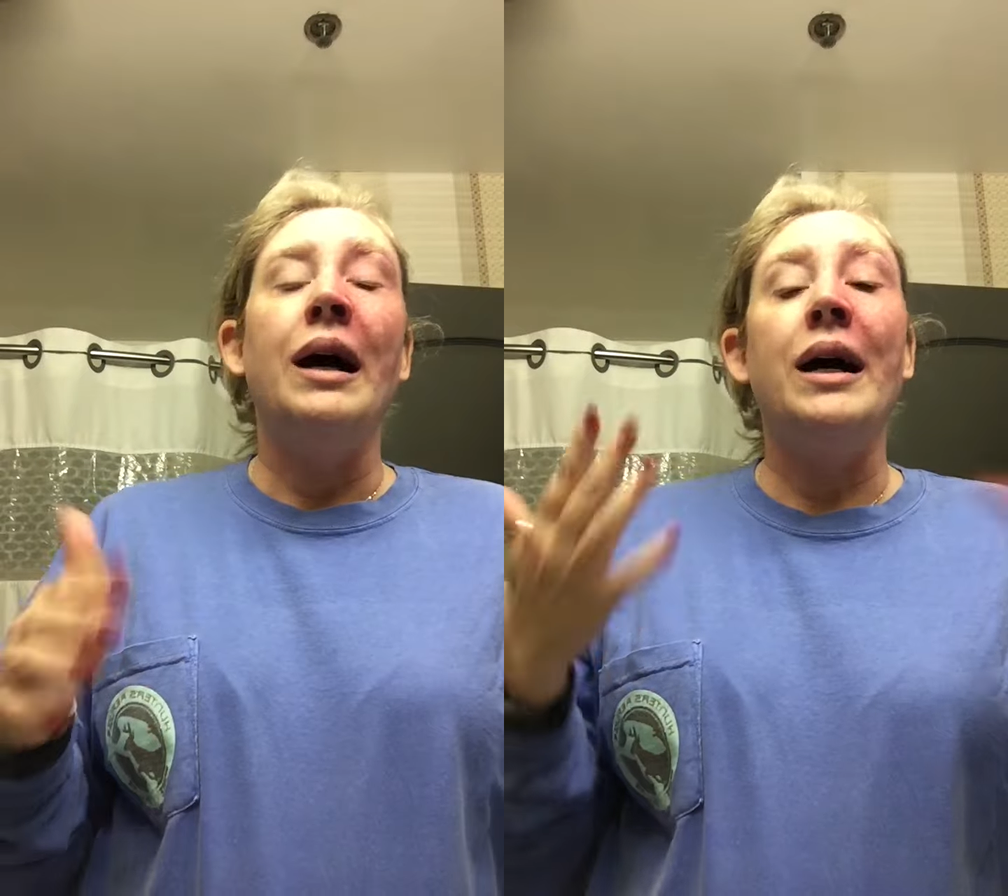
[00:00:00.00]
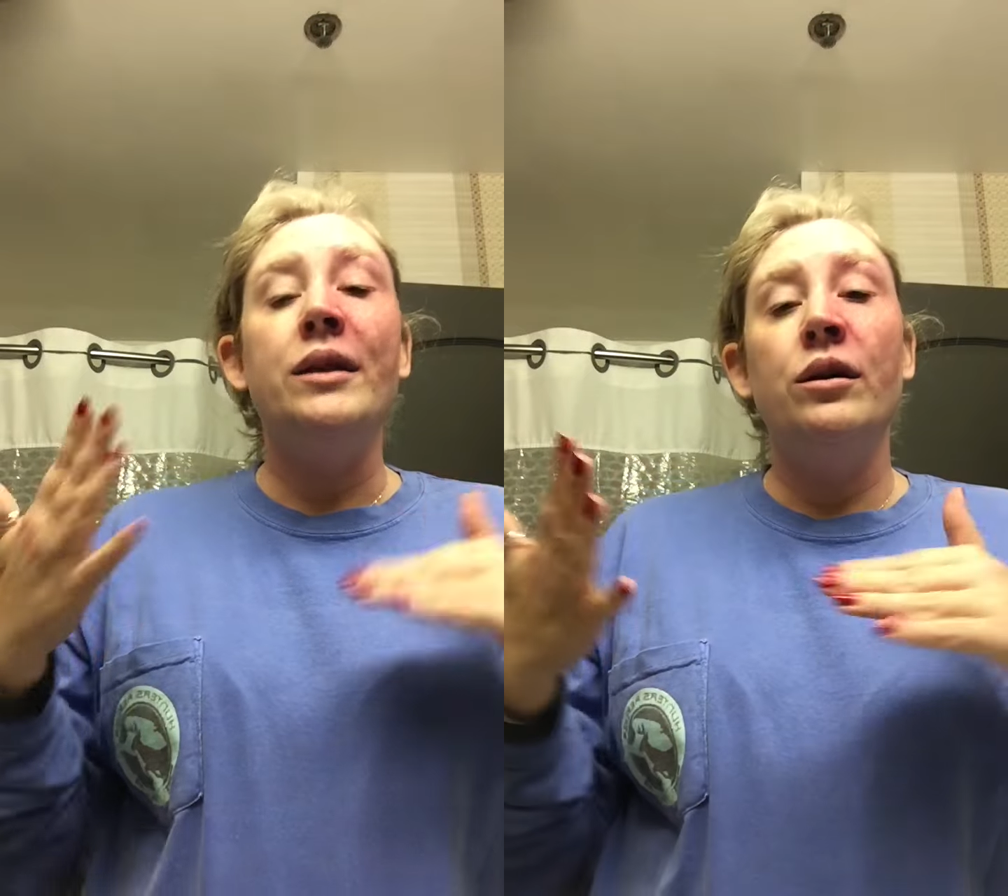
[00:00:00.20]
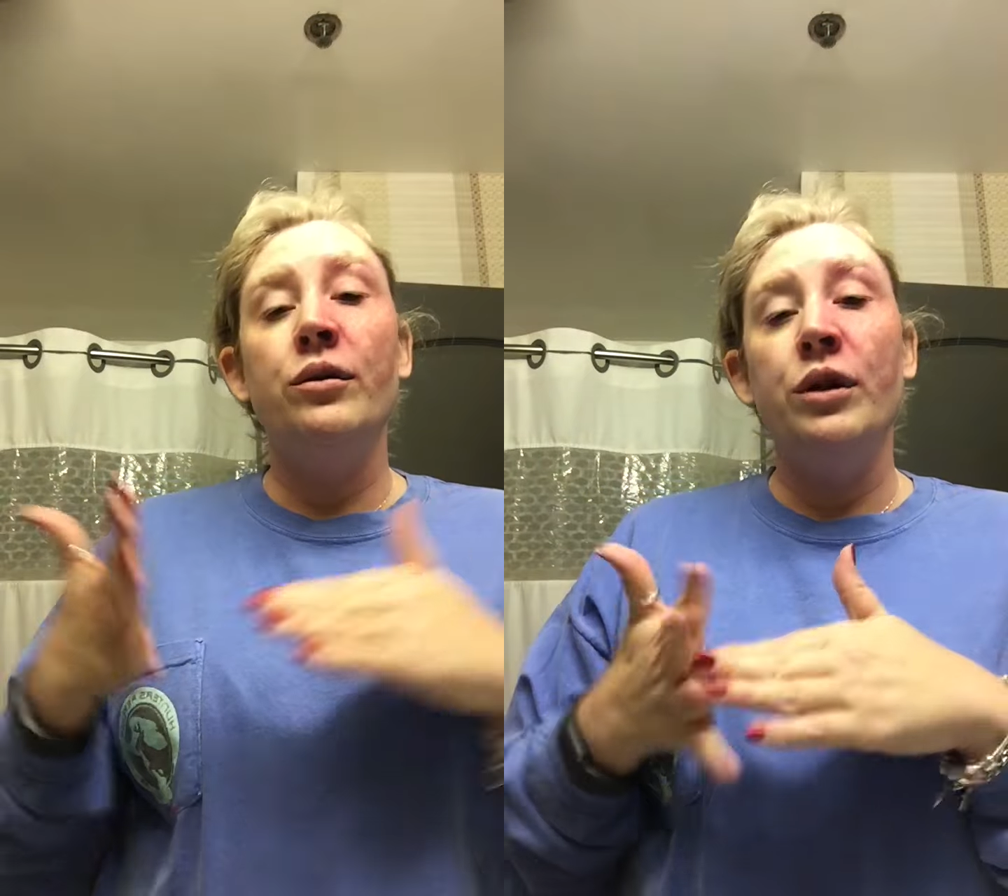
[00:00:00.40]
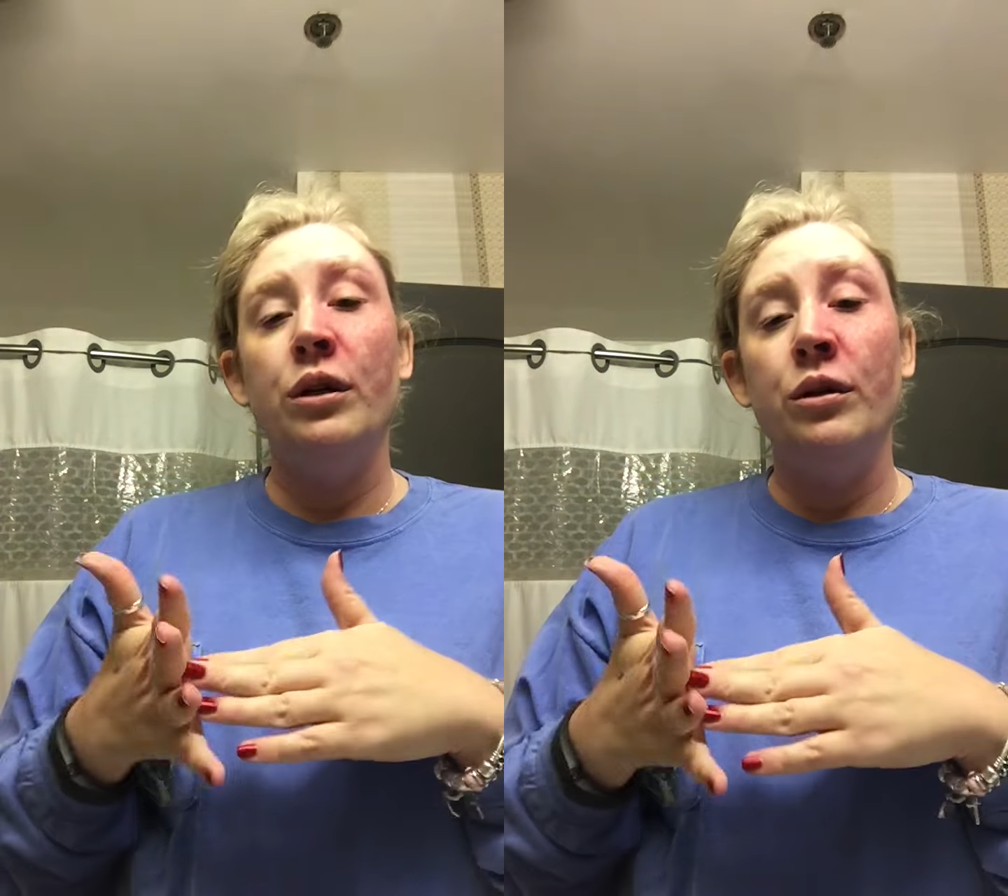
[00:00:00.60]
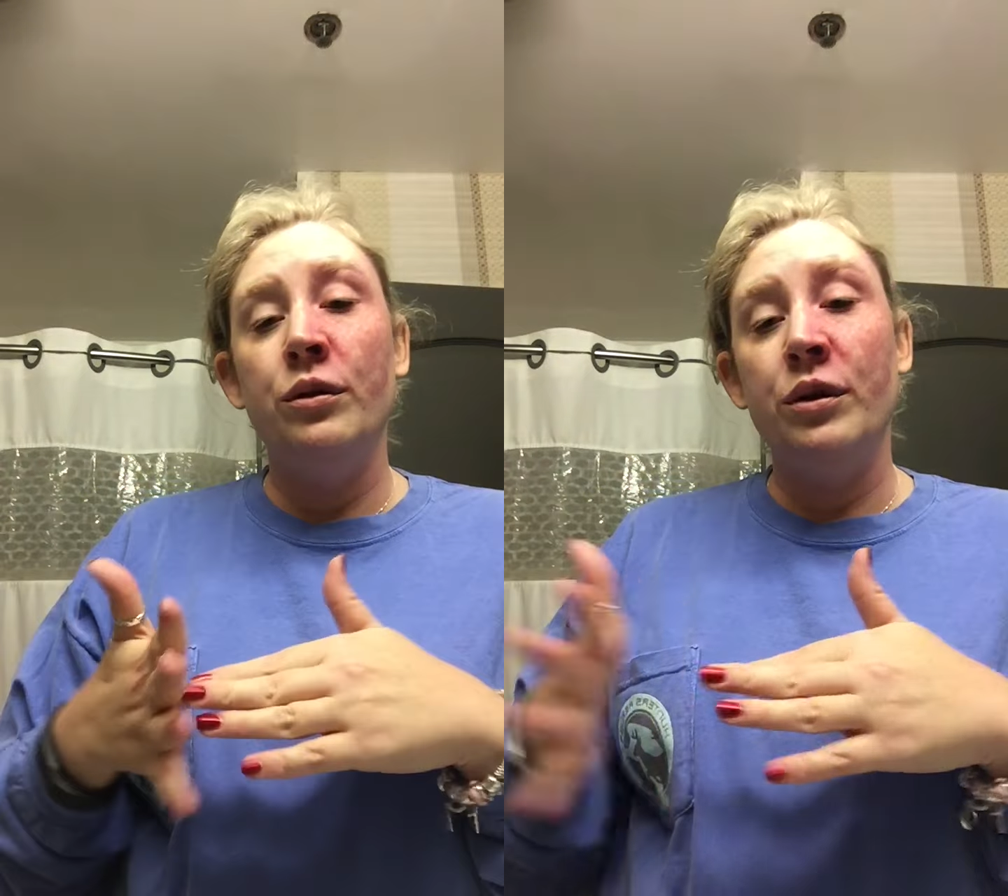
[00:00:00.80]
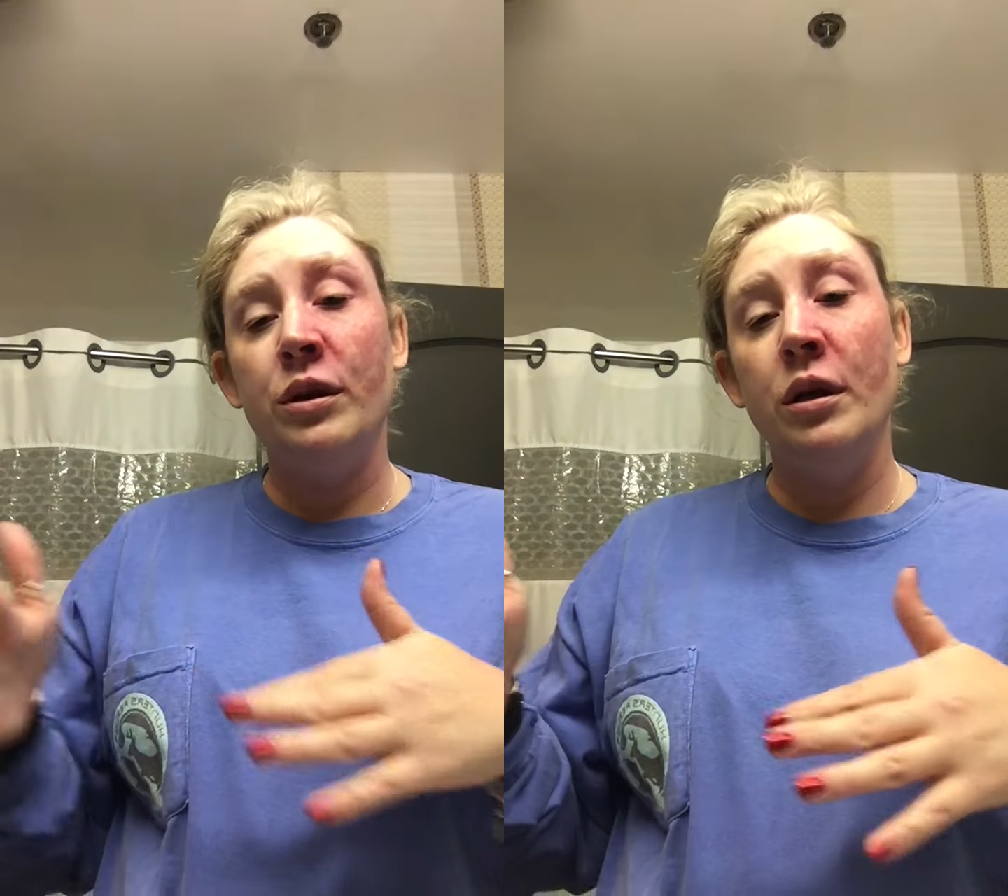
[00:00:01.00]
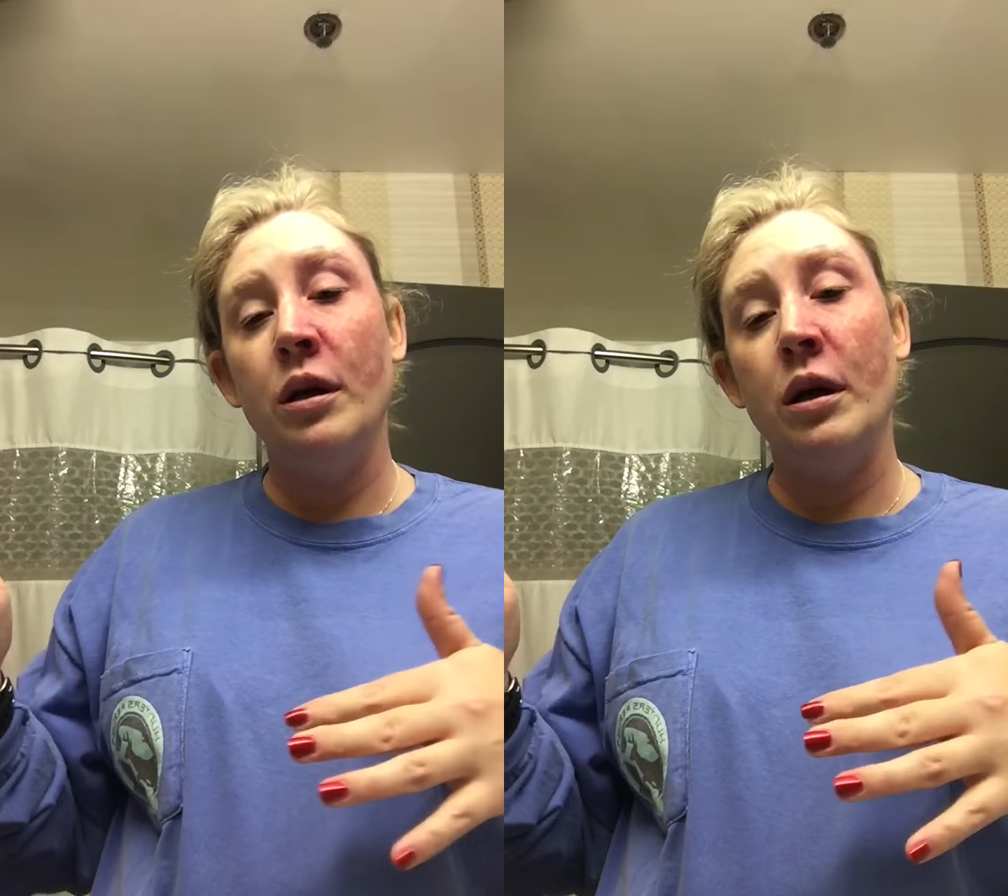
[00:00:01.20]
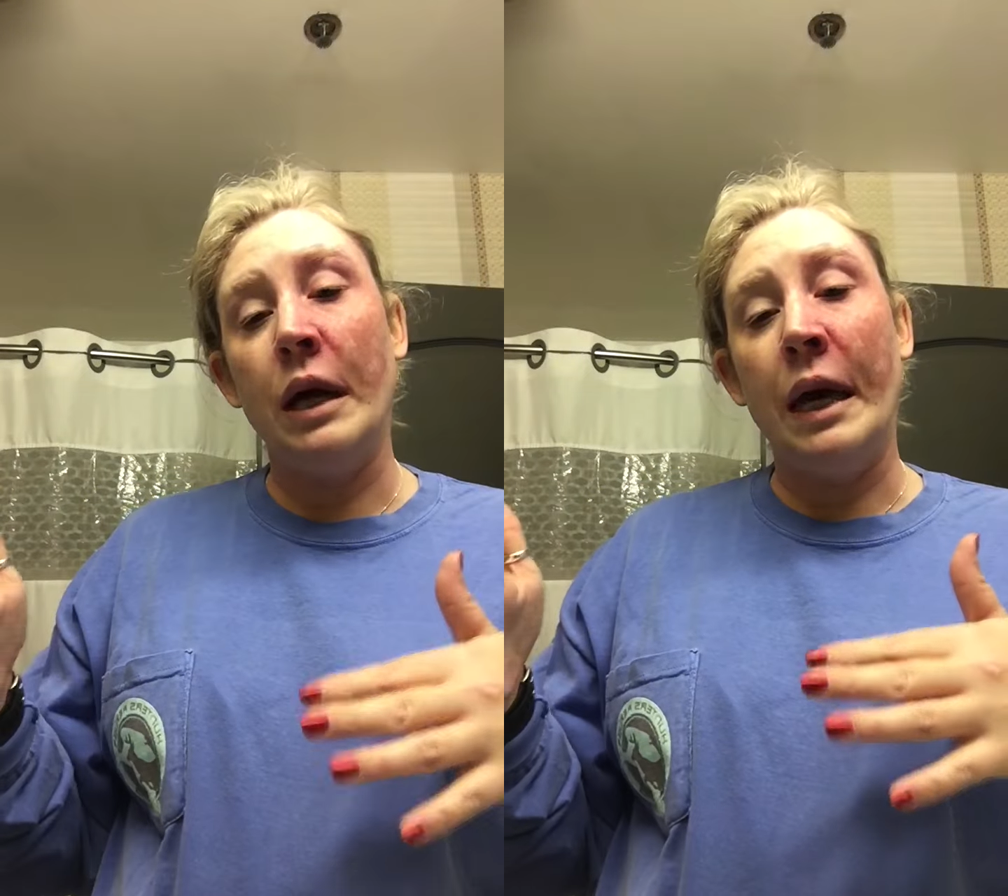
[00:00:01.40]
I don't use
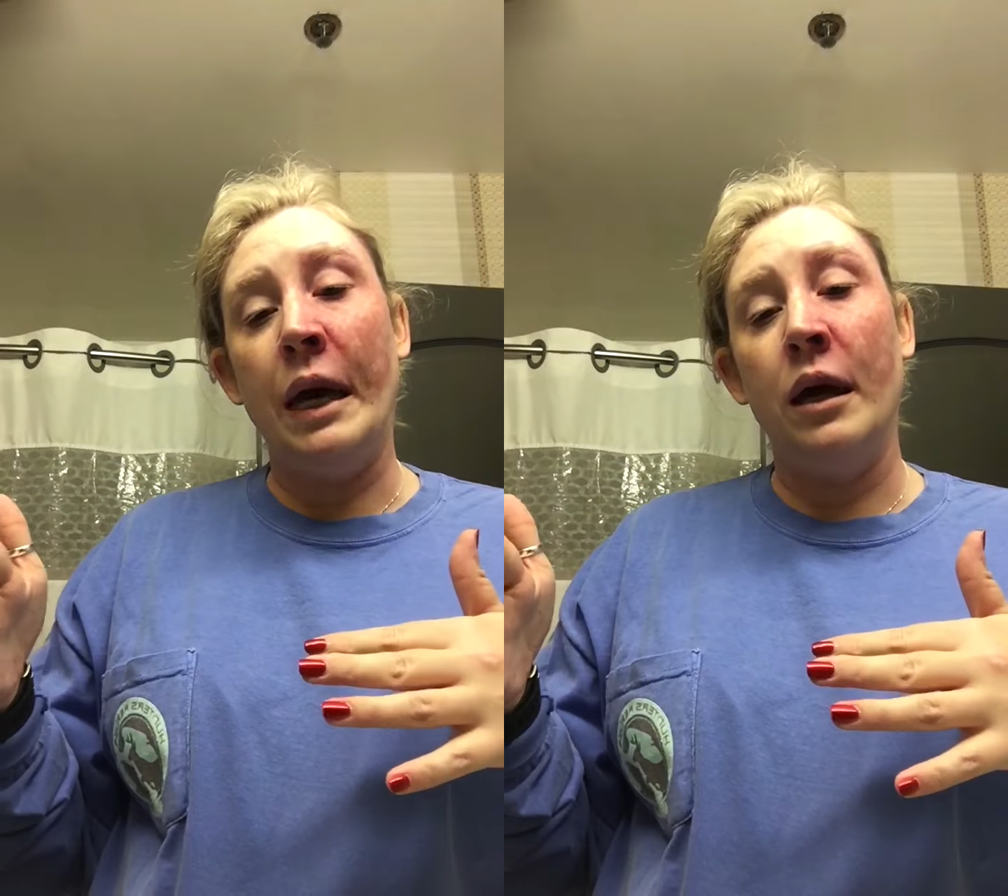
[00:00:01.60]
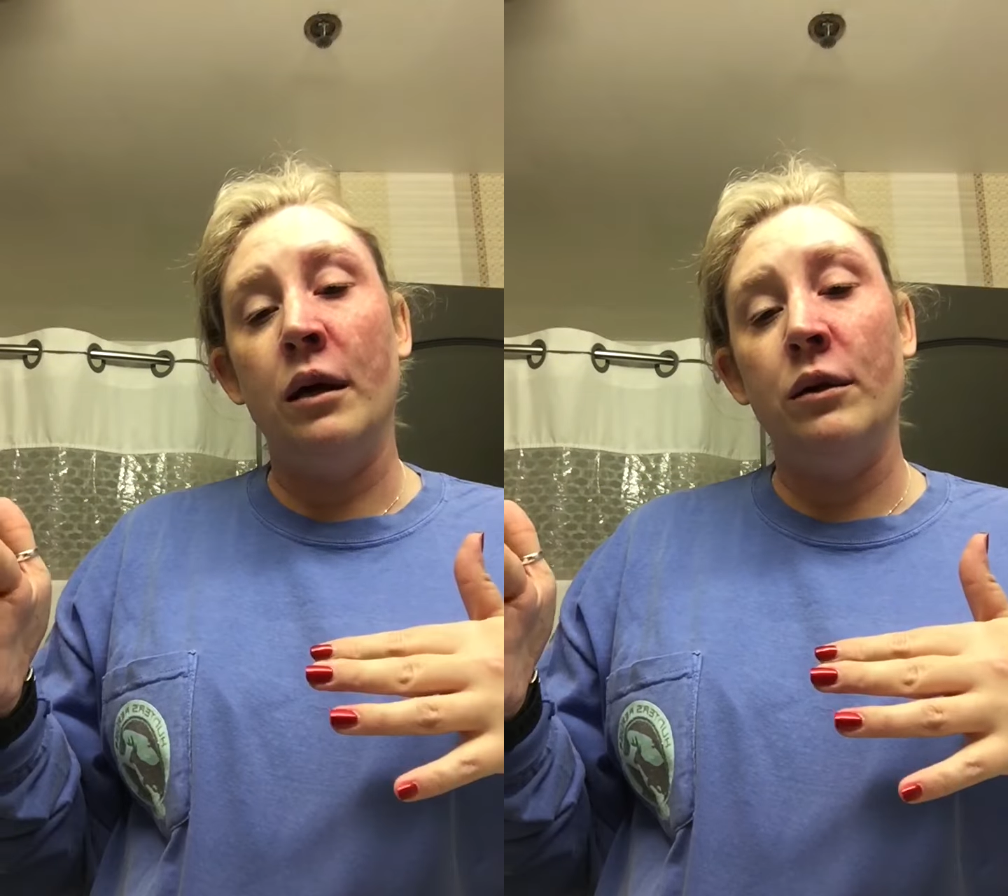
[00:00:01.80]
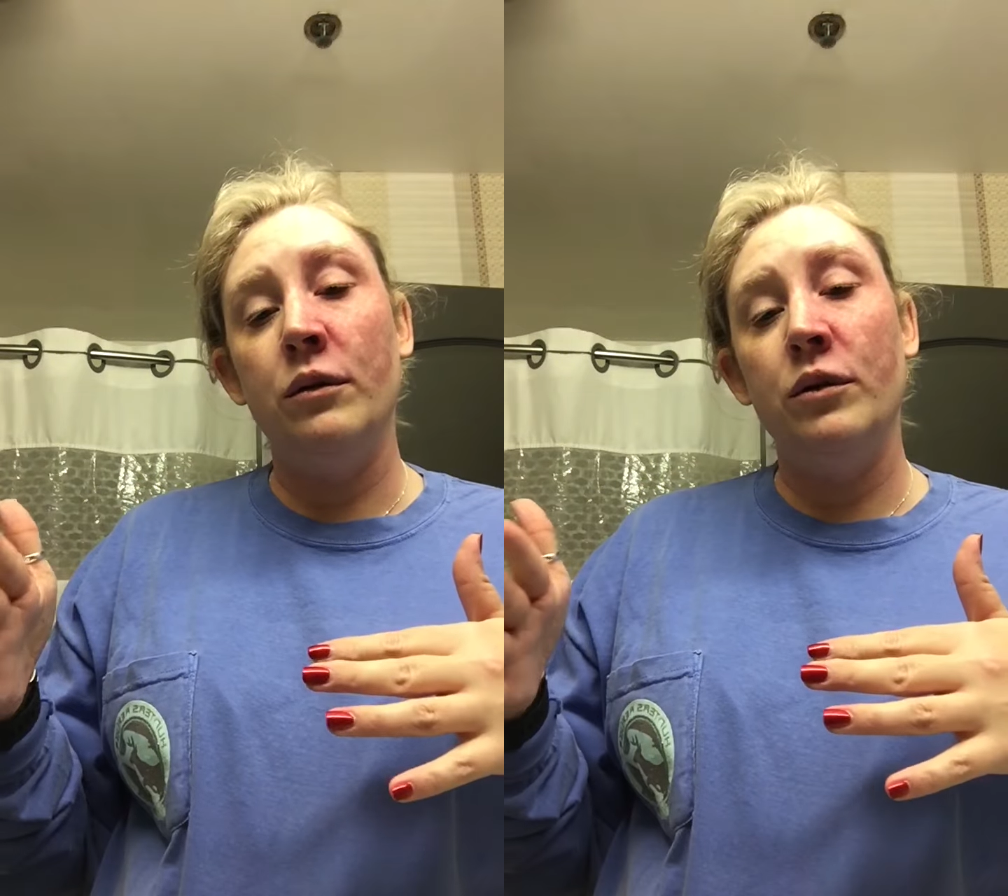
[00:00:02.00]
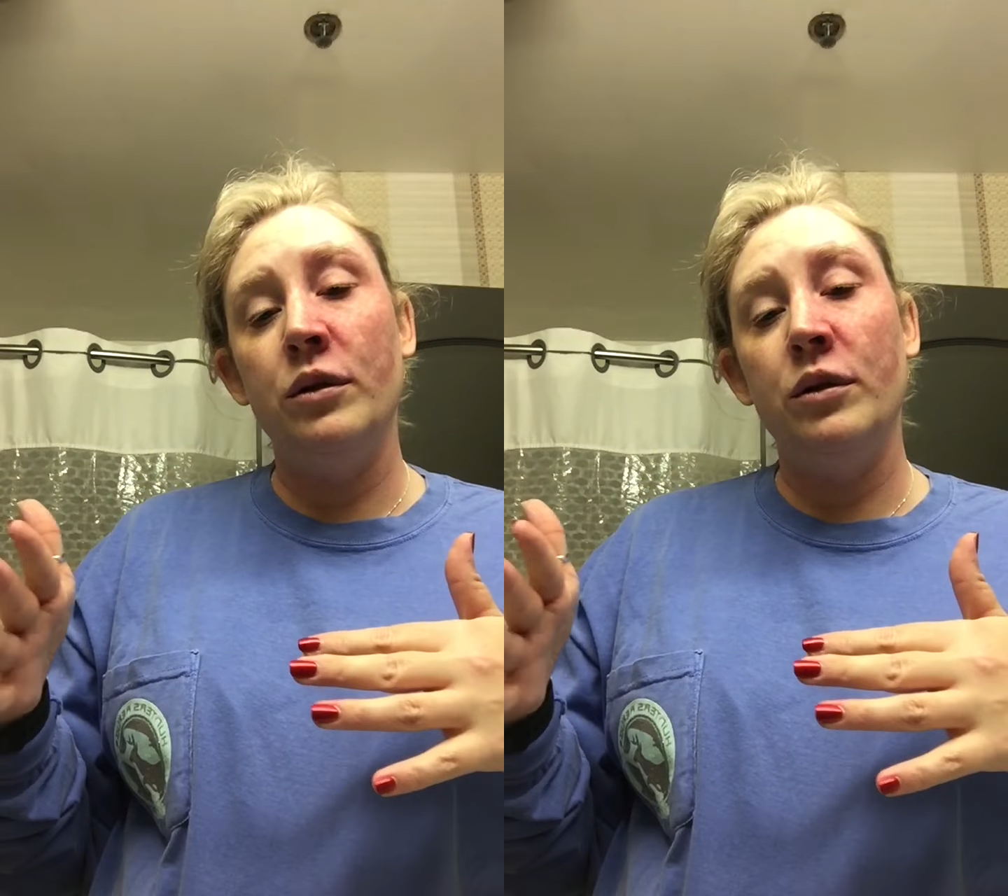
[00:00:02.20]
a